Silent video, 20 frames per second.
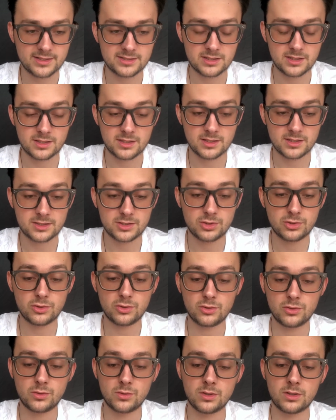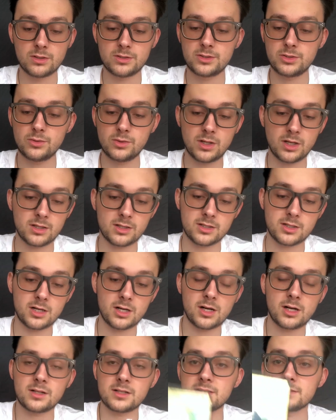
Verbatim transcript: It's a two color card.